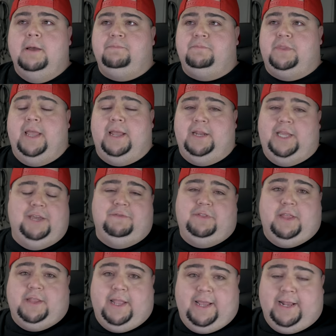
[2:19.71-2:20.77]
than
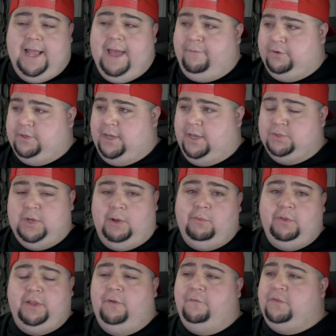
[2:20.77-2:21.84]
they had advertised. So I
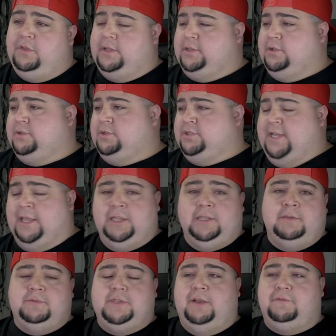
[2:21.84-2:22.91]
really don't feel like they're selling
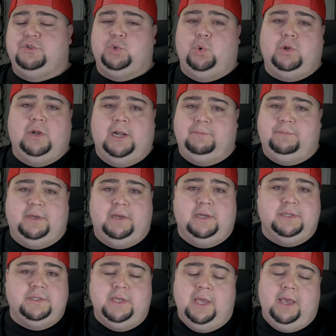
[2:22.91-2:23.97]
themselves short on it,
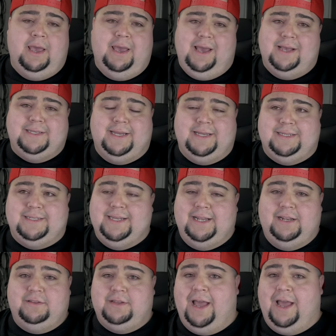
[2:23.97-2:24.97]
because as I had said,